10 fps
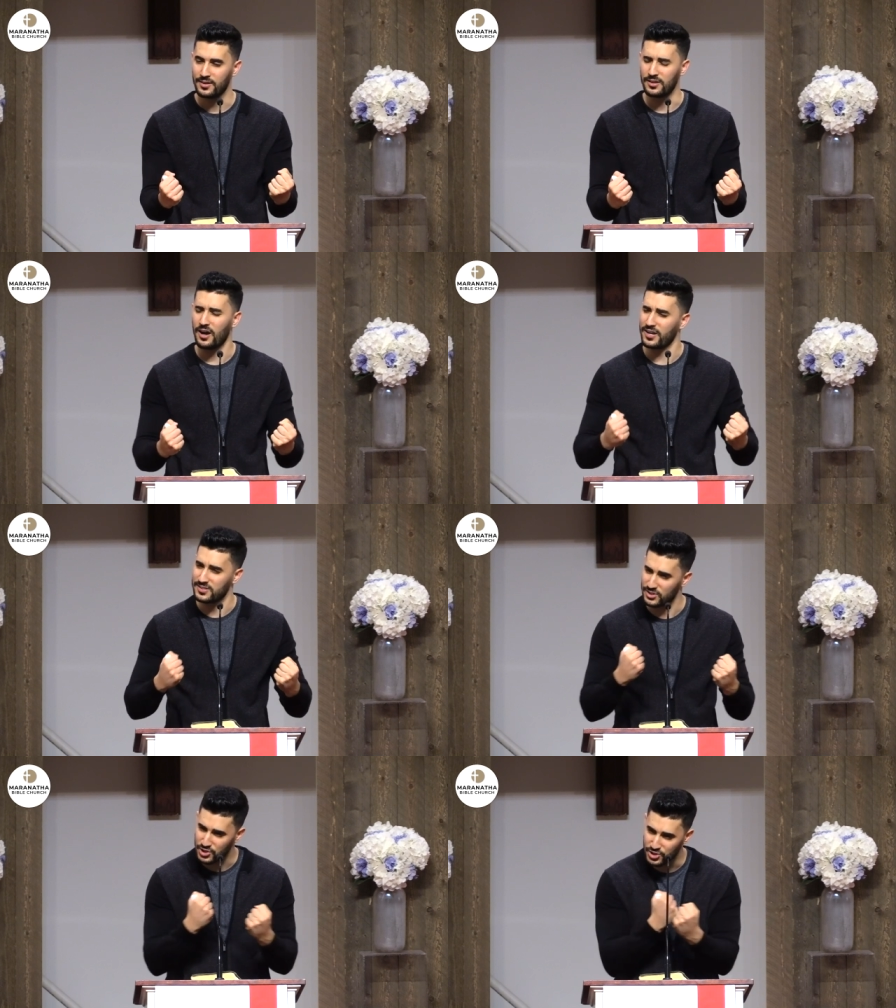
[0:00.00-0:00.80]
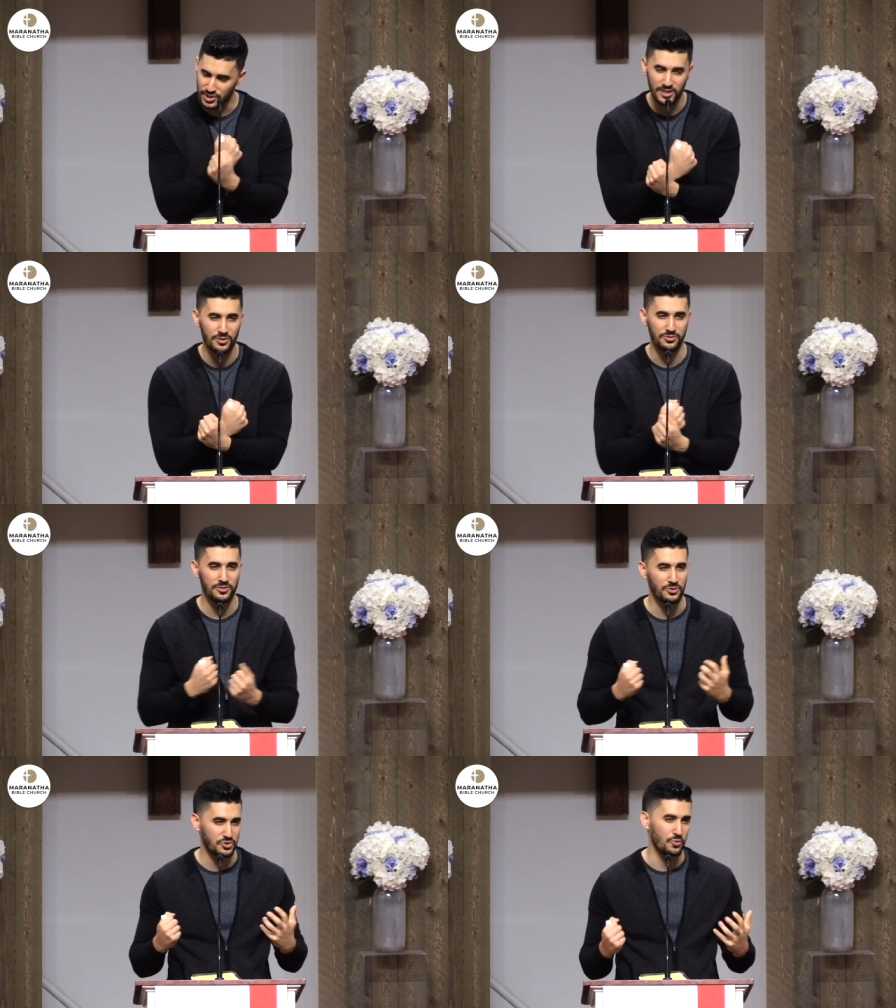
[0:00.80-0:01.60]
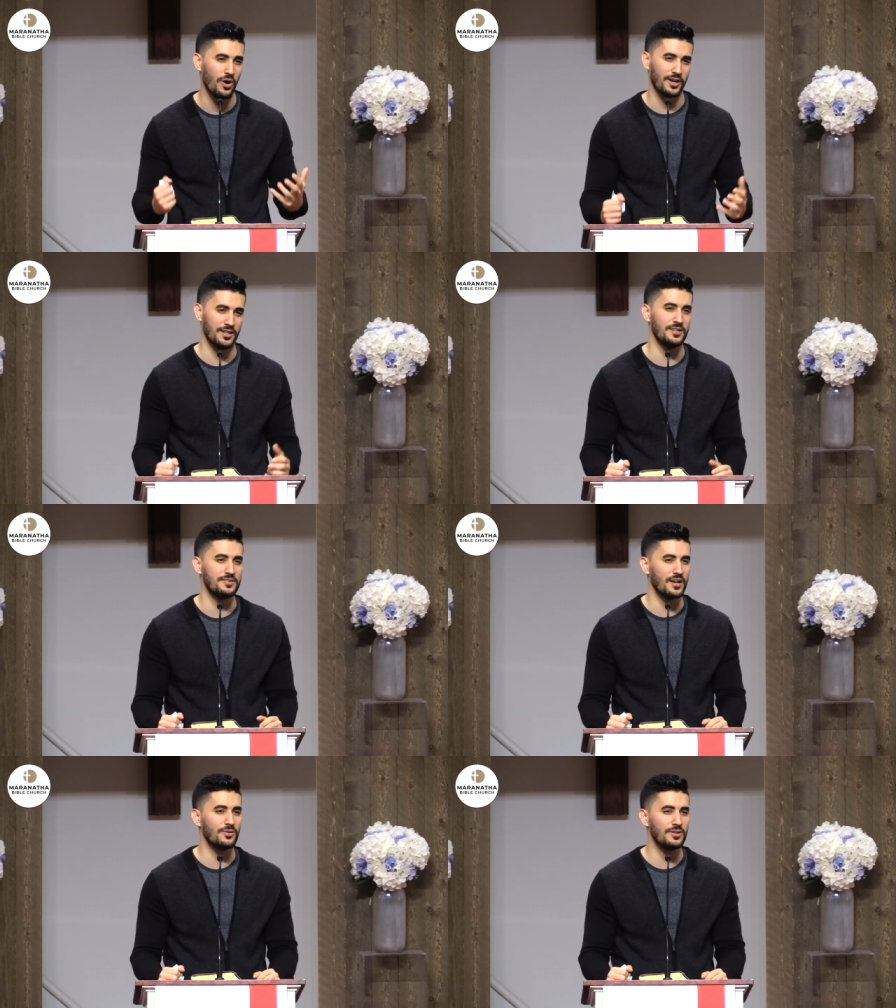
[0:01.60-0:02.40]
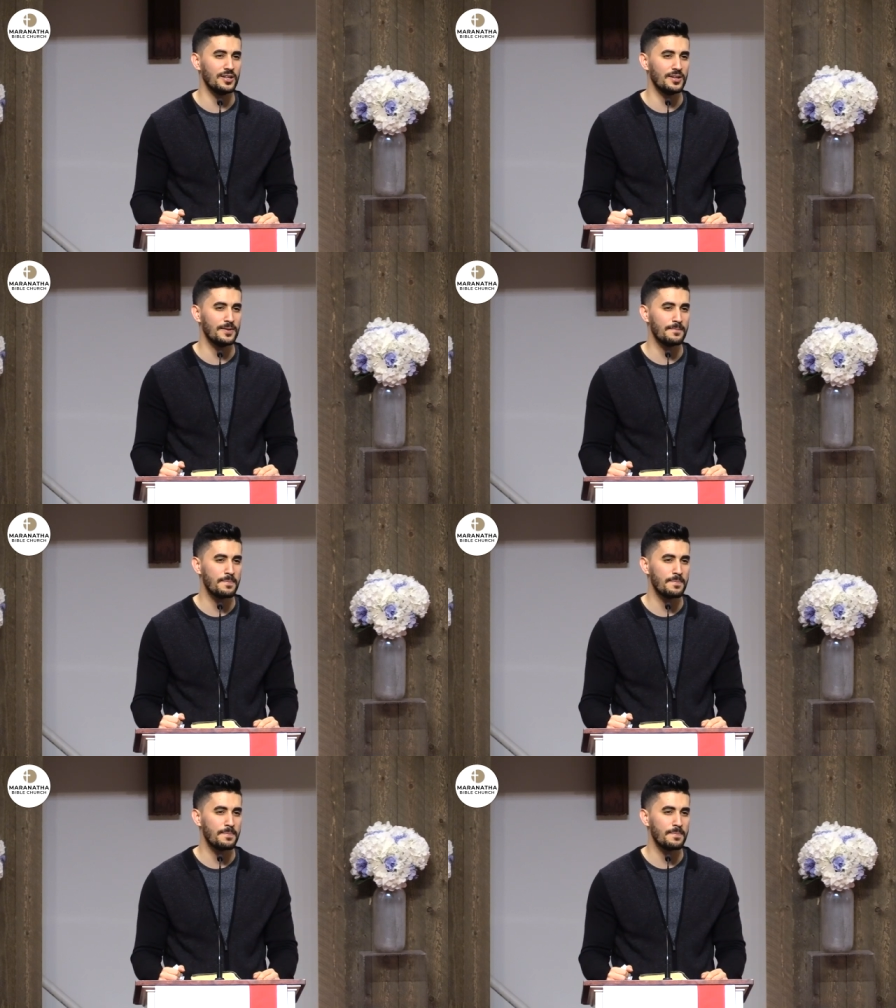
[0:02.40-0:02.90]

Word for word: God is a shield to those who walk in integrity.